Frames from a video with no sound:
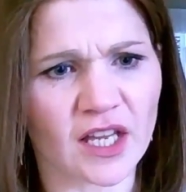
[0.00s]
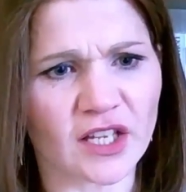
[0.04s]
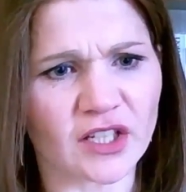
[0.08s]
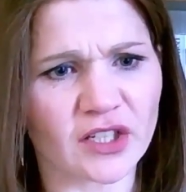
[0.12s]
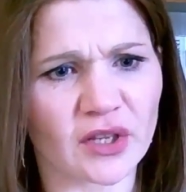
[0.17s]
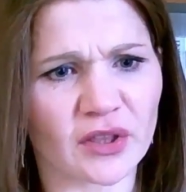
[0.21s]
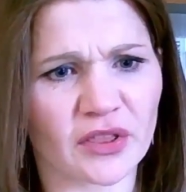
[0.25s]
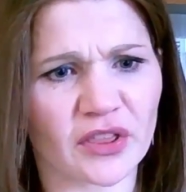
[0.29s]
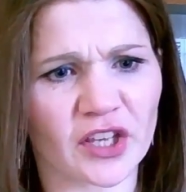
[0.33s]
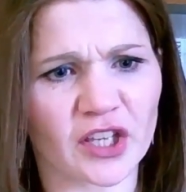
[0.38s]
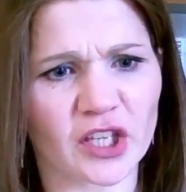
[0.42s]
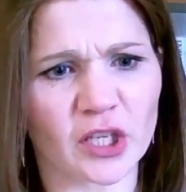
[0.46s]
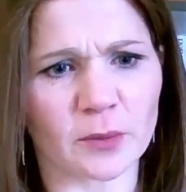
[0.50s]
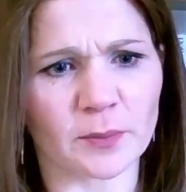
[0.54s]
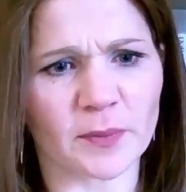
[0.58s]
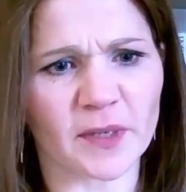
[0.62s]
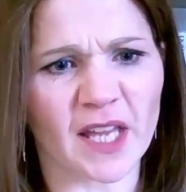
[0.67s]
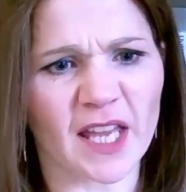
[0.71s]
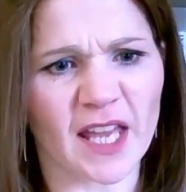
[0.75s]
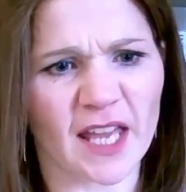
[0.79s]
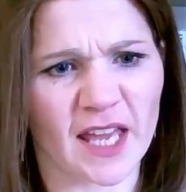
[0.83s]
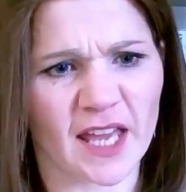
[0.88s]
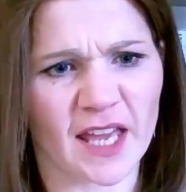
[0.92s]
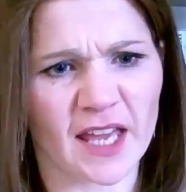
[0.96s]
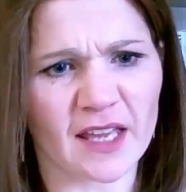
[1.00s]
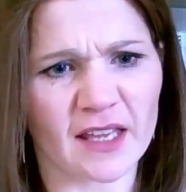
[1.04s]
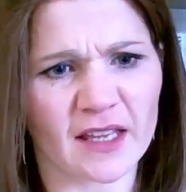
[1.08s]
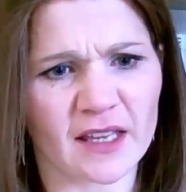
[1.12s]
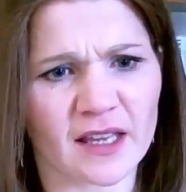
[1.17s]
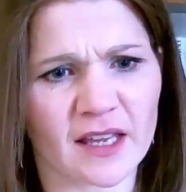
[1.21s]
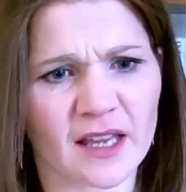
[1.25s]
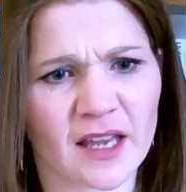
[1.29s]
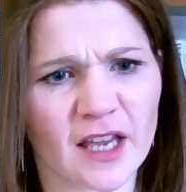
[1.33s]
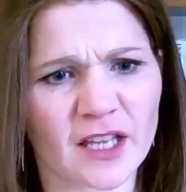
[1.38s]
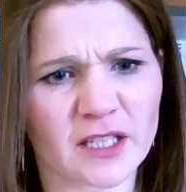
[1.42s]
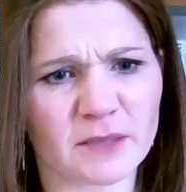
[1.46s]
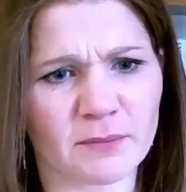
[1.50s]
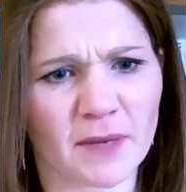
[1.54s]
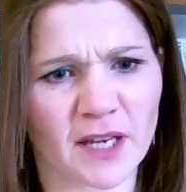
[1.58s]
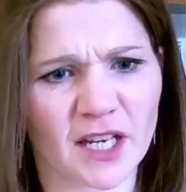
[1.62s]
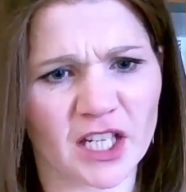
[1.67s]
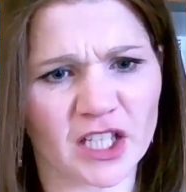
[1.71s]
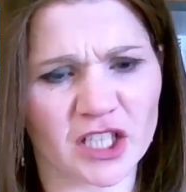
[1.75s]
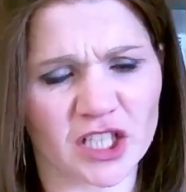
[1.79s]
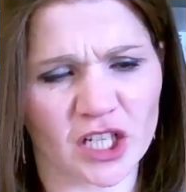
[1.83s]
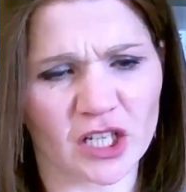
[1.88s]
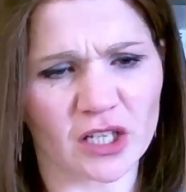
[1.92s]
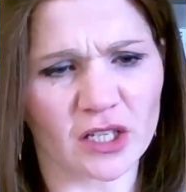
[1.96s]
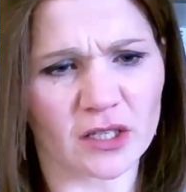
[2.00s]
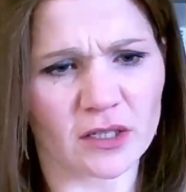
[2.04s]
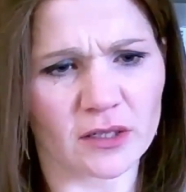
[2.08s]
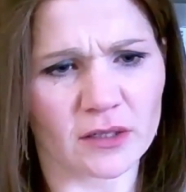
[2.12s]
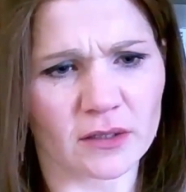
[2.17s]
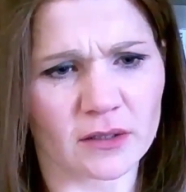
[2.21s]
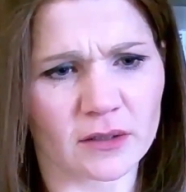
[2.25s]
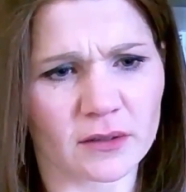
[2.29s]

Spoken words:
do you think you'd be here, as manager?